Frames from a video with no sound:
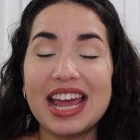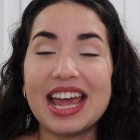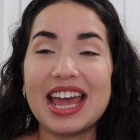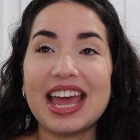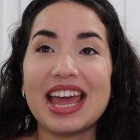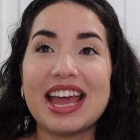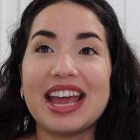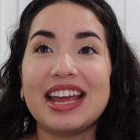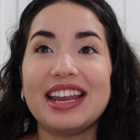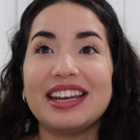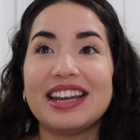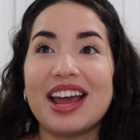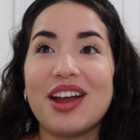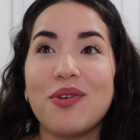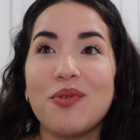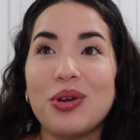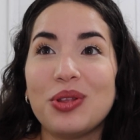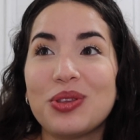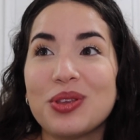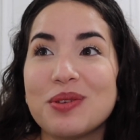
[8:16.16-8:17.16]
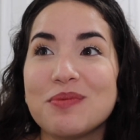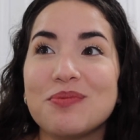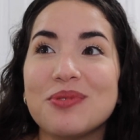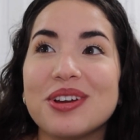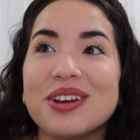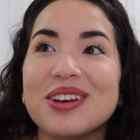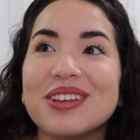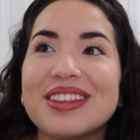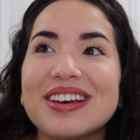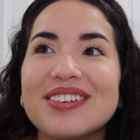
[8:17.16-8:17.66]
and I went to the
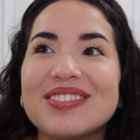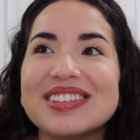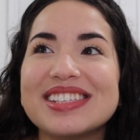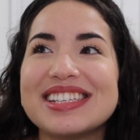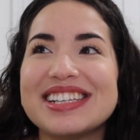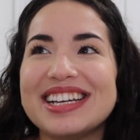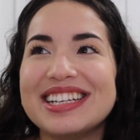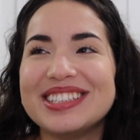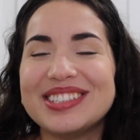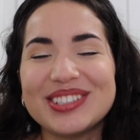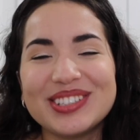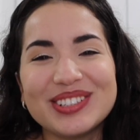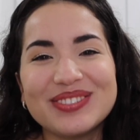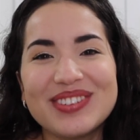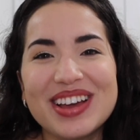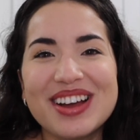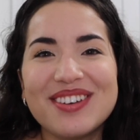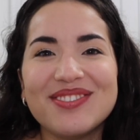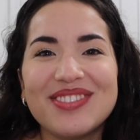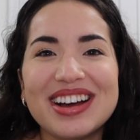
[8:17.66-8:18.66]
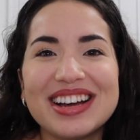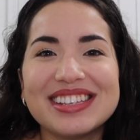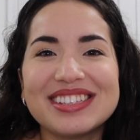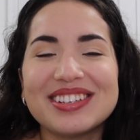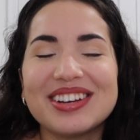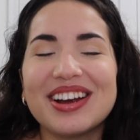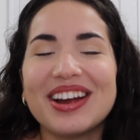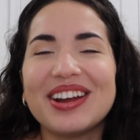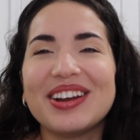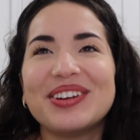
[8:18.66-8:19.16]
pre-health office and I told my
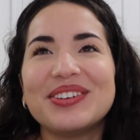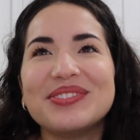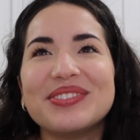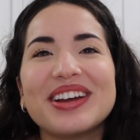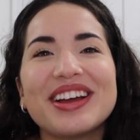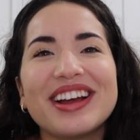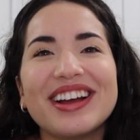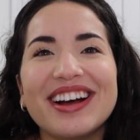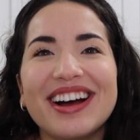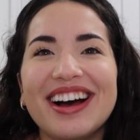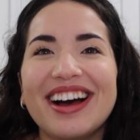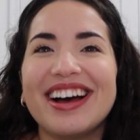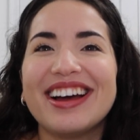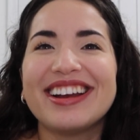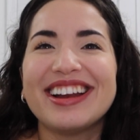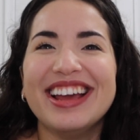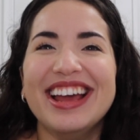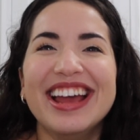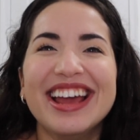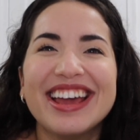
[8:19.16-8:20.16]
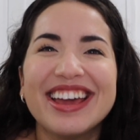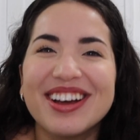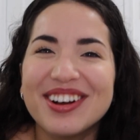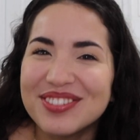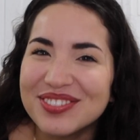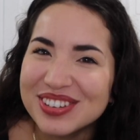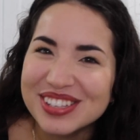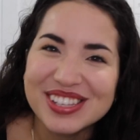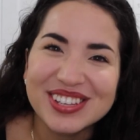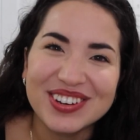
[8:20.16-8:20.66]
advisor, and oh my god, he
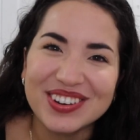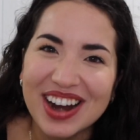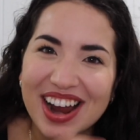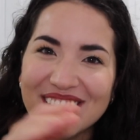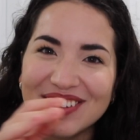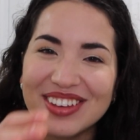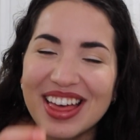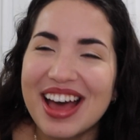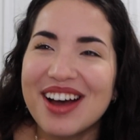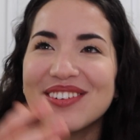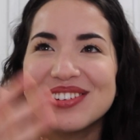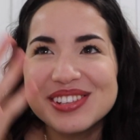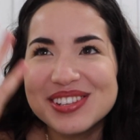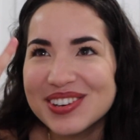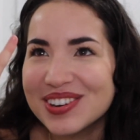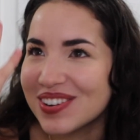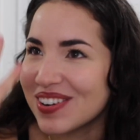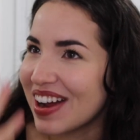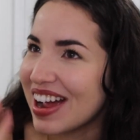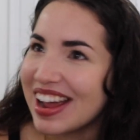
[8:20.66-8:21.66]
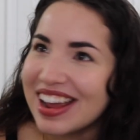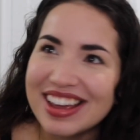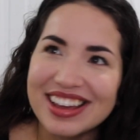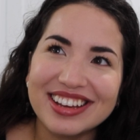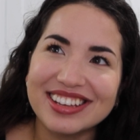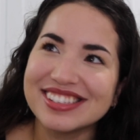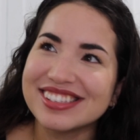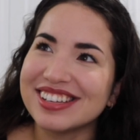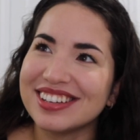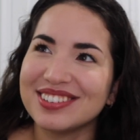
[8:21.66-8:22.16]
almost cried. I was crying
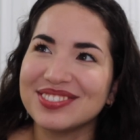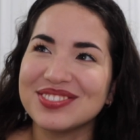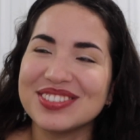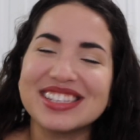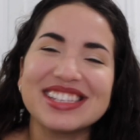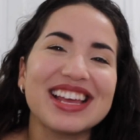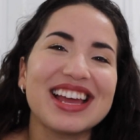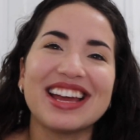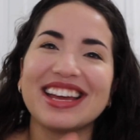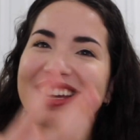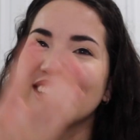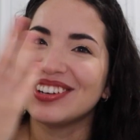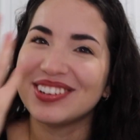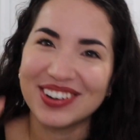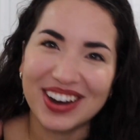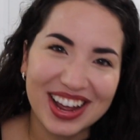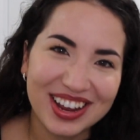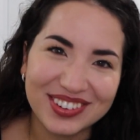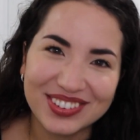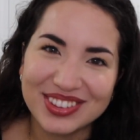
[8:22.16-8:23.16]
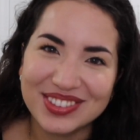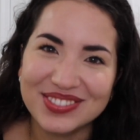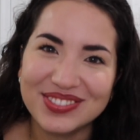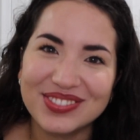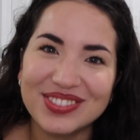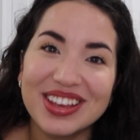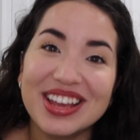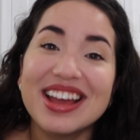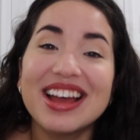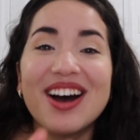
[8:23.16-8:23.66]
in his office, and he
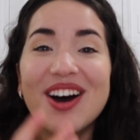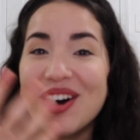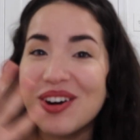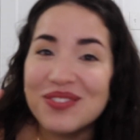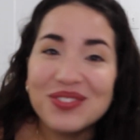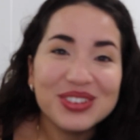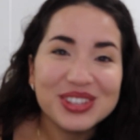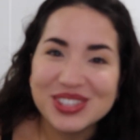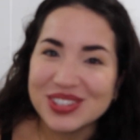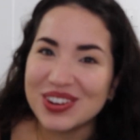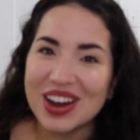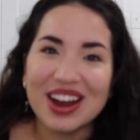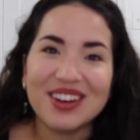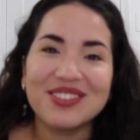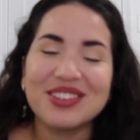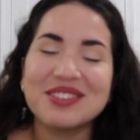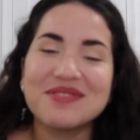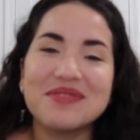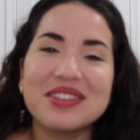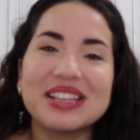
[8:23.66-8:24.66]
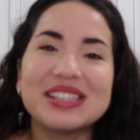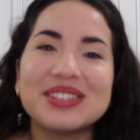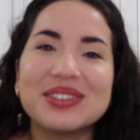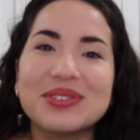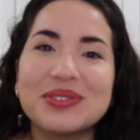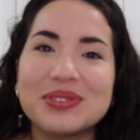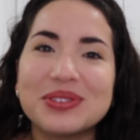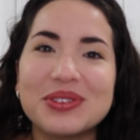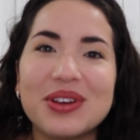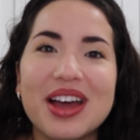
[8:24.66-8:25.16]
almost cried with me
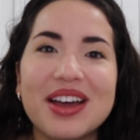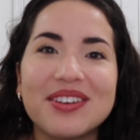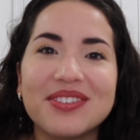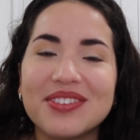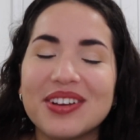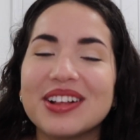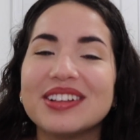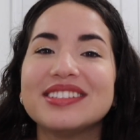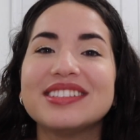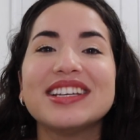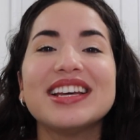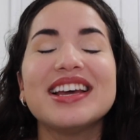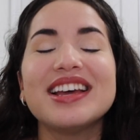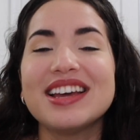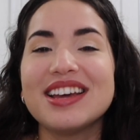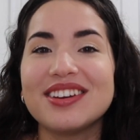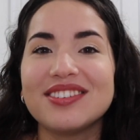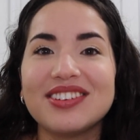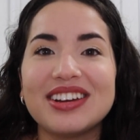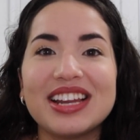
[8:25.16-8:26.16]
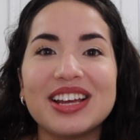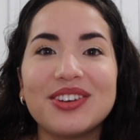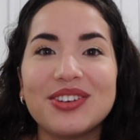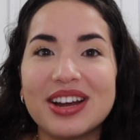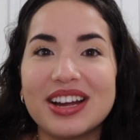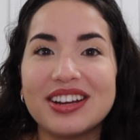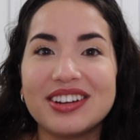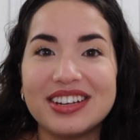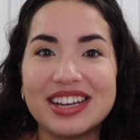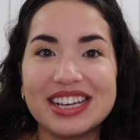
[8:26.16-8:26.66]
too. So I felt really
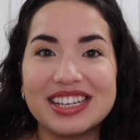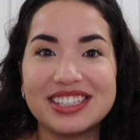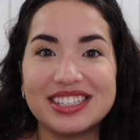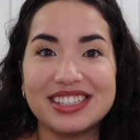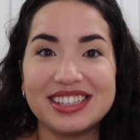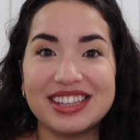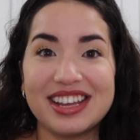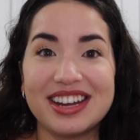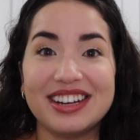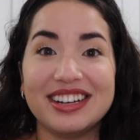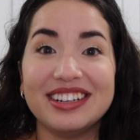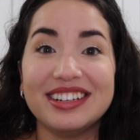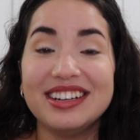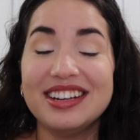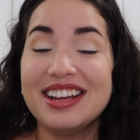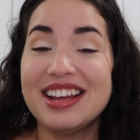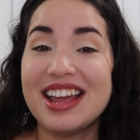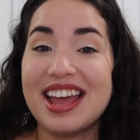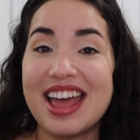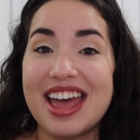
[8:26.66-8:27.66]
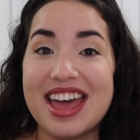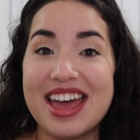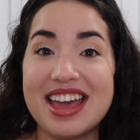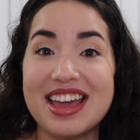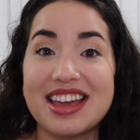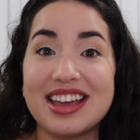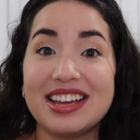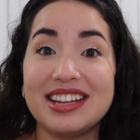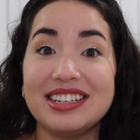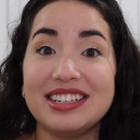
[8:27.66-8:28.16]
great connection there.
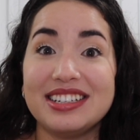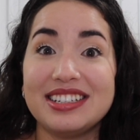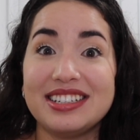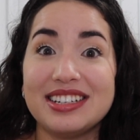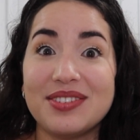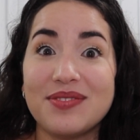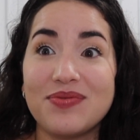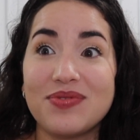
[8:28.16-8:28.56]
And